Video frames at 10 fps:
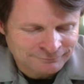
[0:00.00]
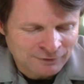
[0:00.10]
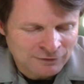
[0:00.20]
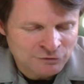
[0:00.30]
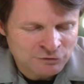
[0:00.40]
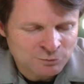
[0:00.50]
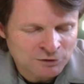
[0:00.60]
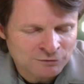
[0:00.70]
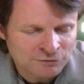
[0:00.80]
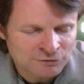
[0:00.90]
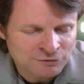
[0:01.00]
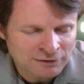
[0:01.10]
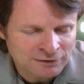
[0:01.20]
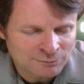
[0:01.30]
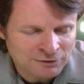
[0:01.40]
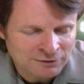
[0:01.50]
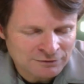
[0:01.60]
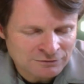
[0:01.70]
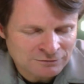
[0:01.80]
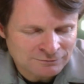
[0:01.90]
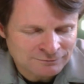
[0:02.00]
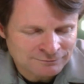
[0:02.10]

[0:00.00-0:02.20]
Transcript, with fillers: that this birth is taking place.